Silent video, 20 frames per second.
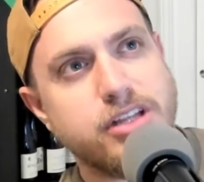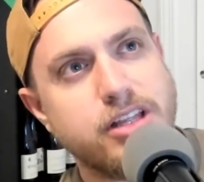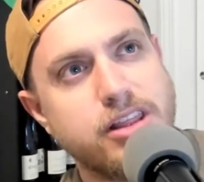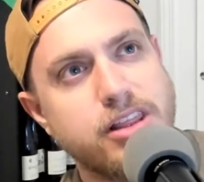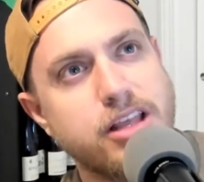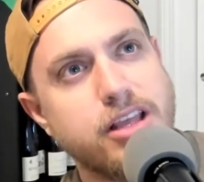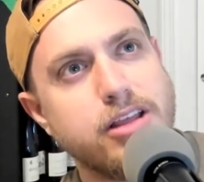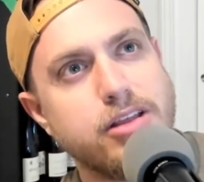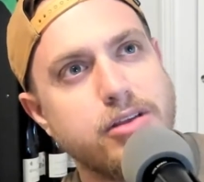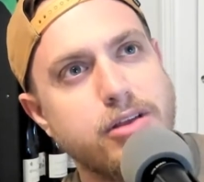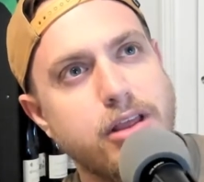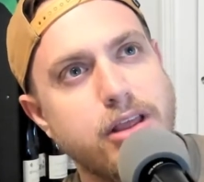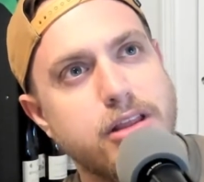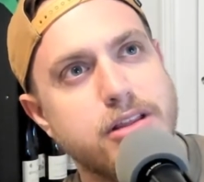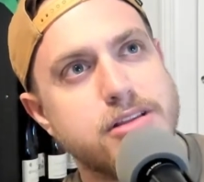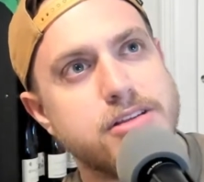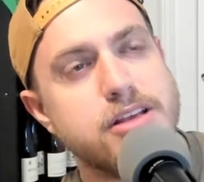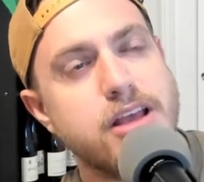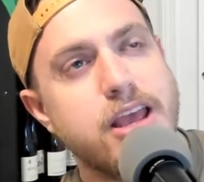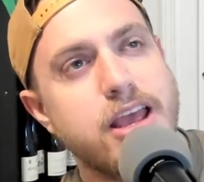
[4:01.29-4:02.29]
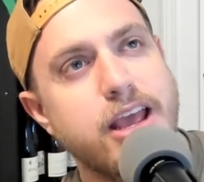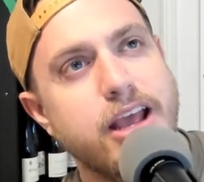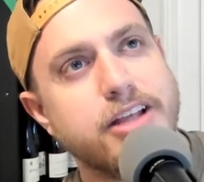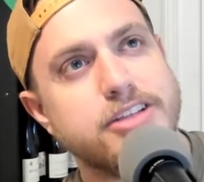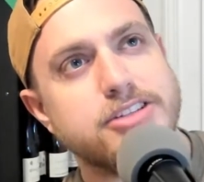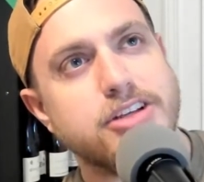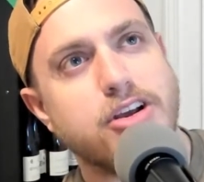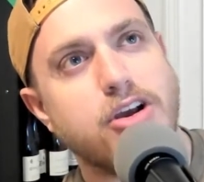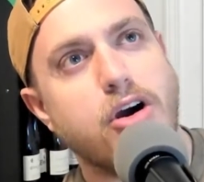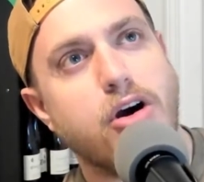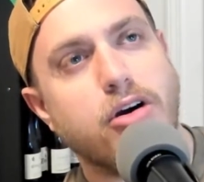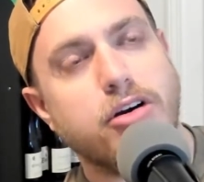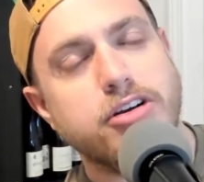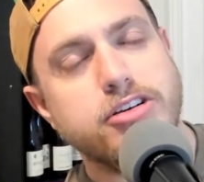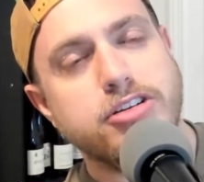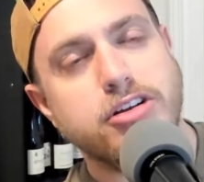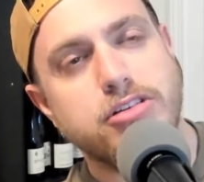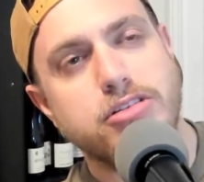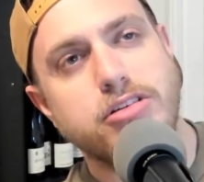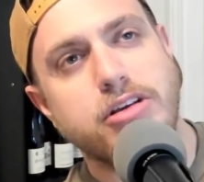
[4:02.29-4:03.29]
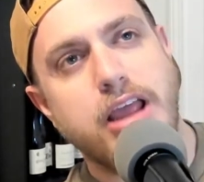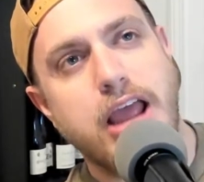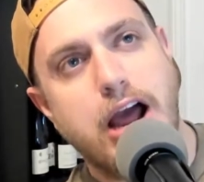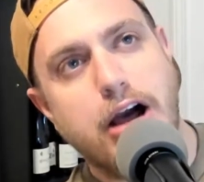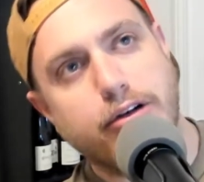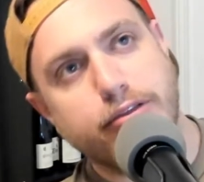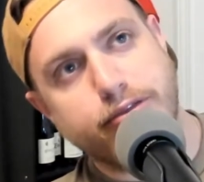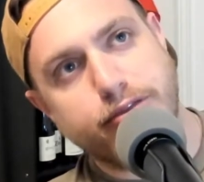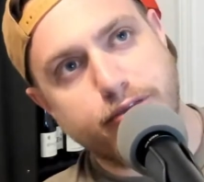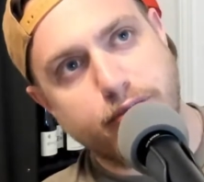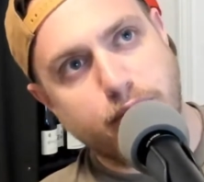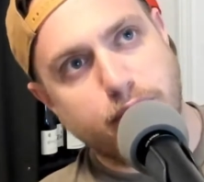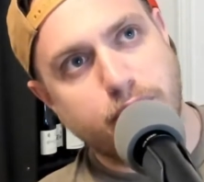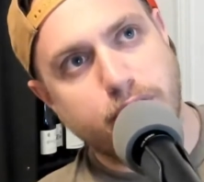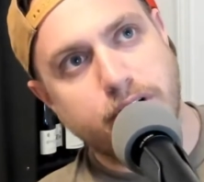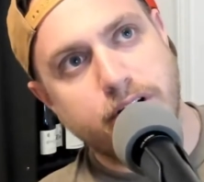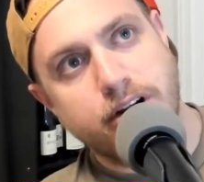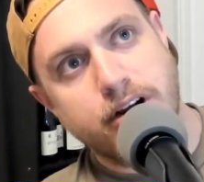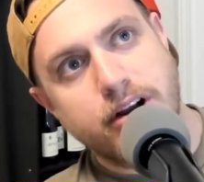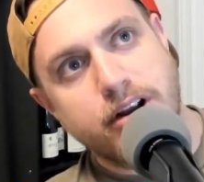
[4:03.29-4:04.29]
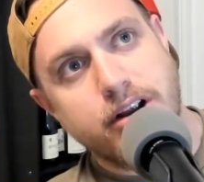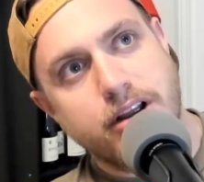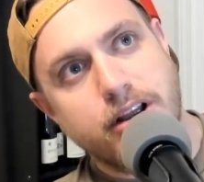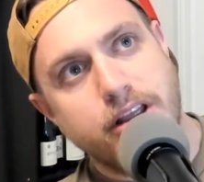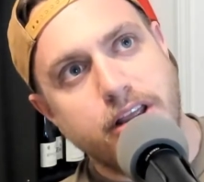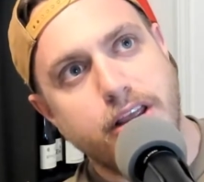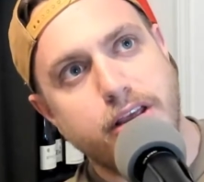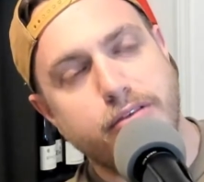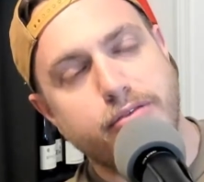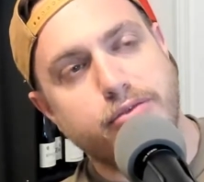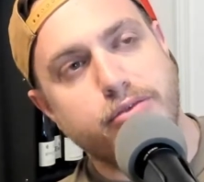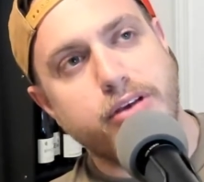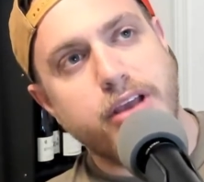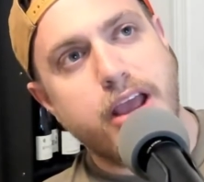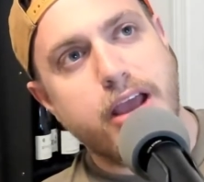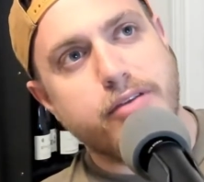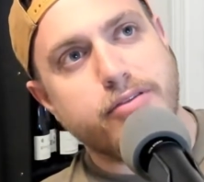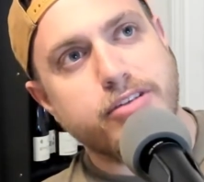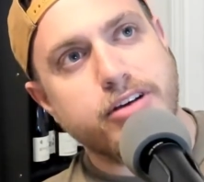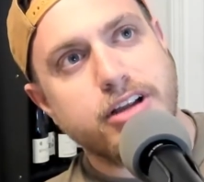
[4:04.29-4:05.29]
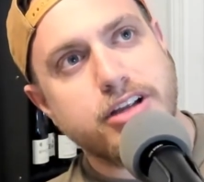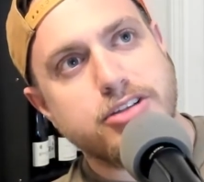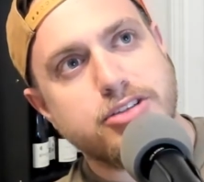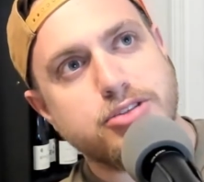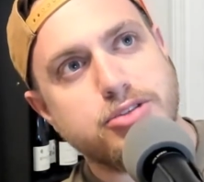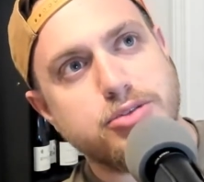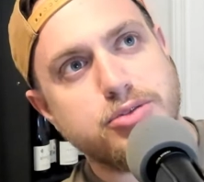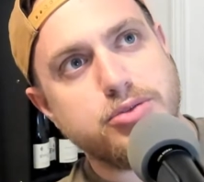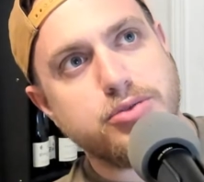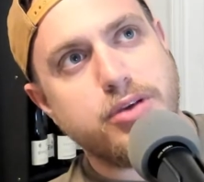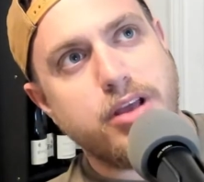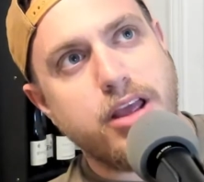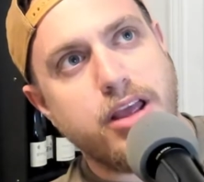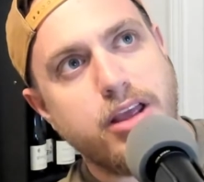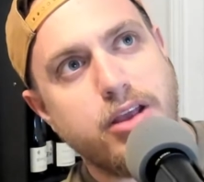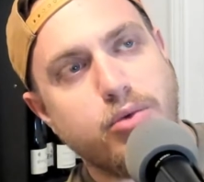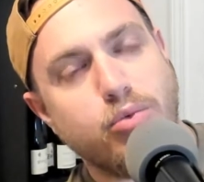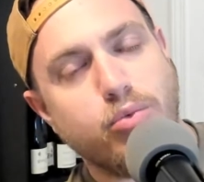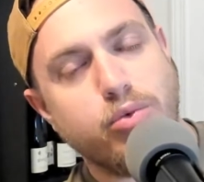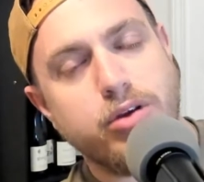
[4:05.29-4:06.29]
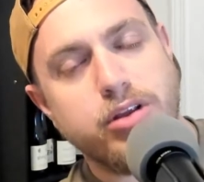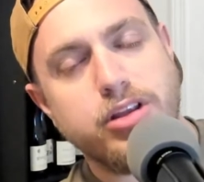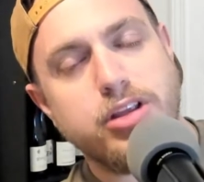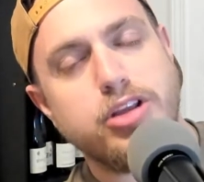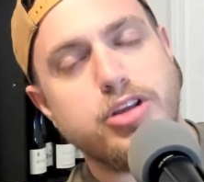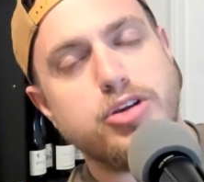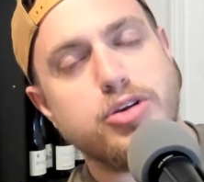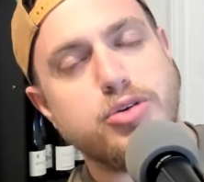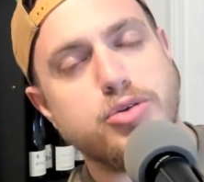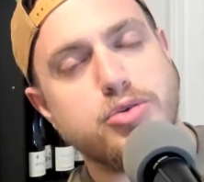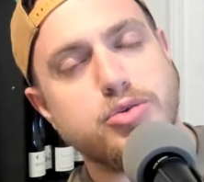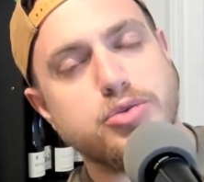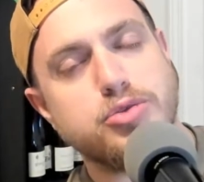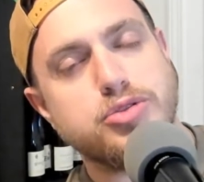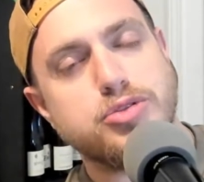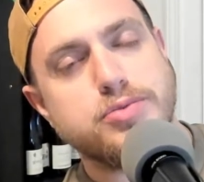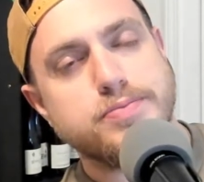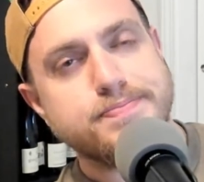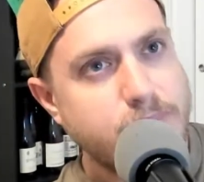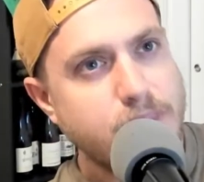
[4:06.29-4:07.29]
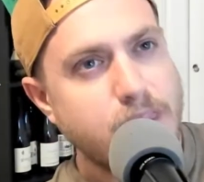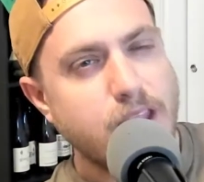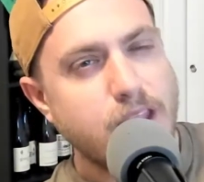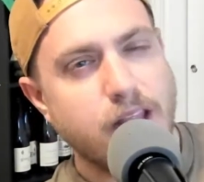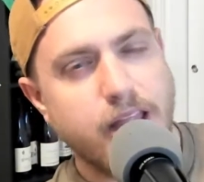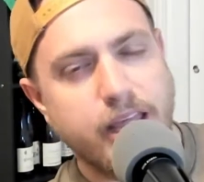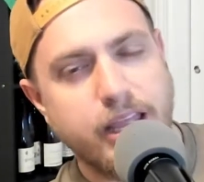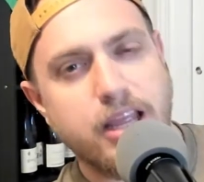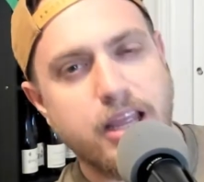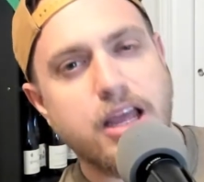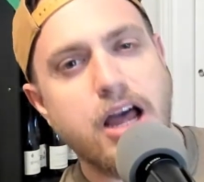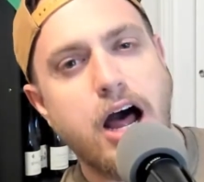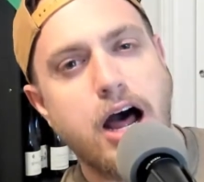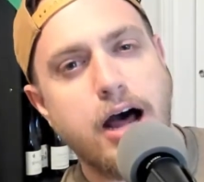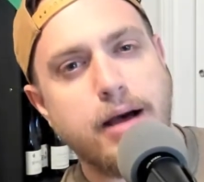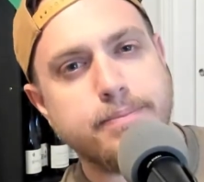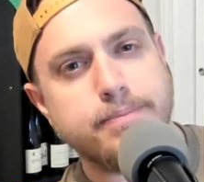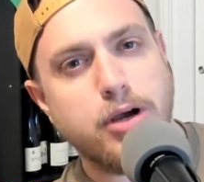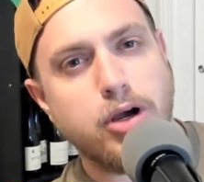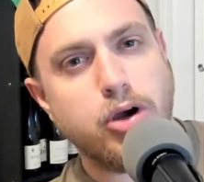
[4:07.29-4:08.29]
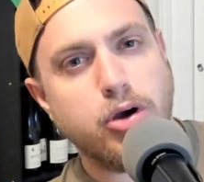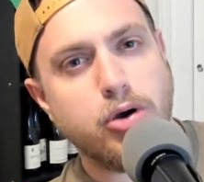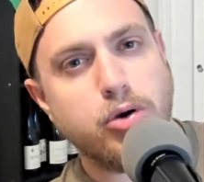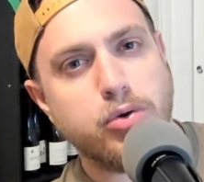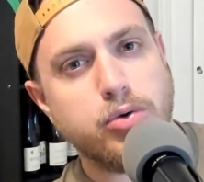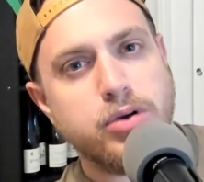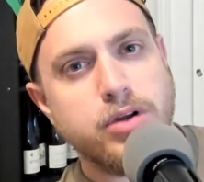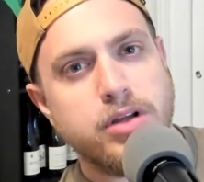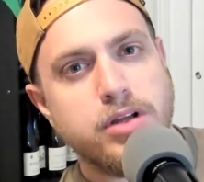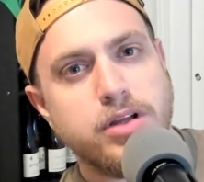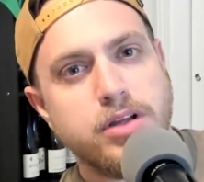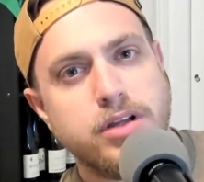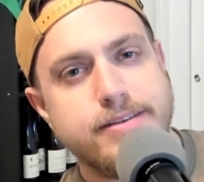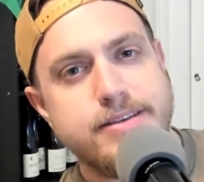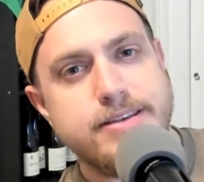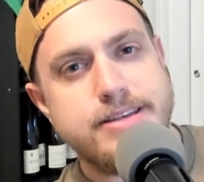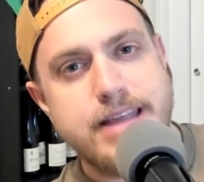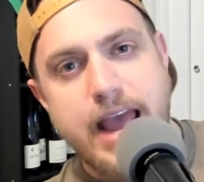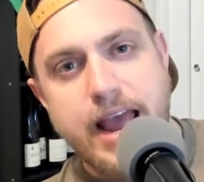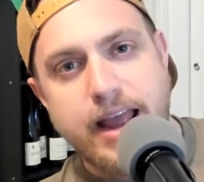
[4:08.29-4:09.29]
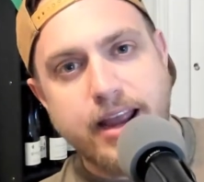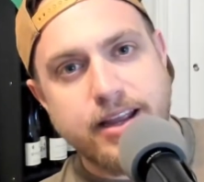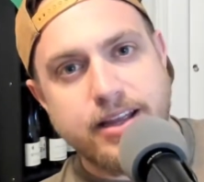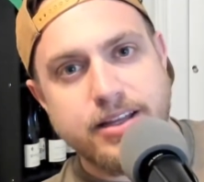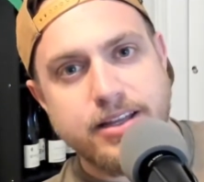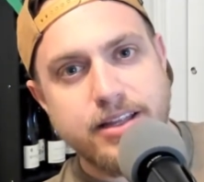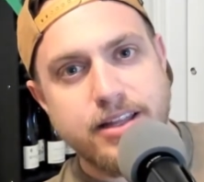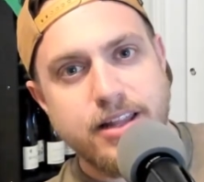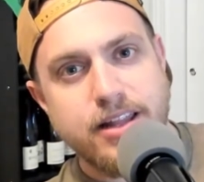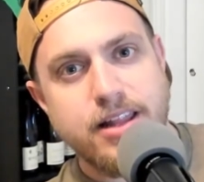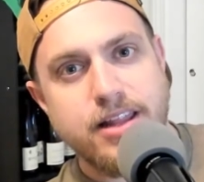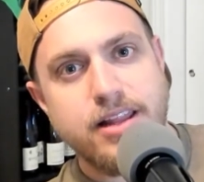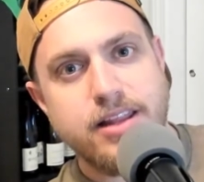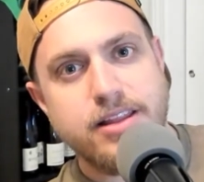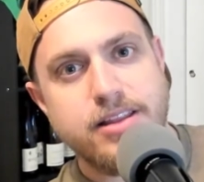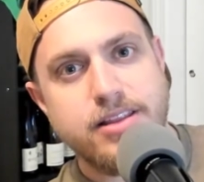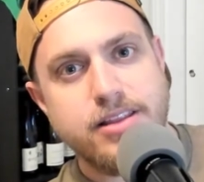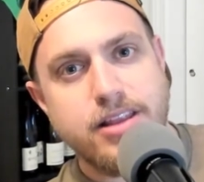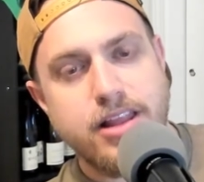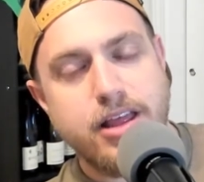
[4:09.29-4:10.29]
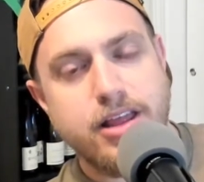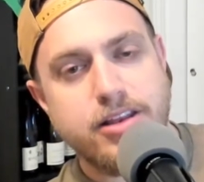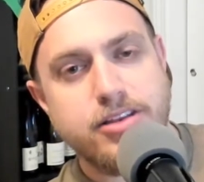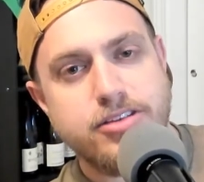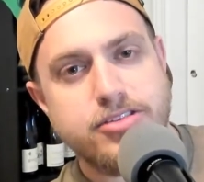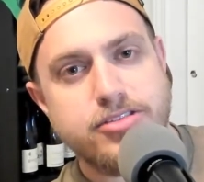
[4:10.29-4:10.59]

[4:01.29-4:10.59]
I think it's a card to look out for if we ever get to a really huge like combo deck that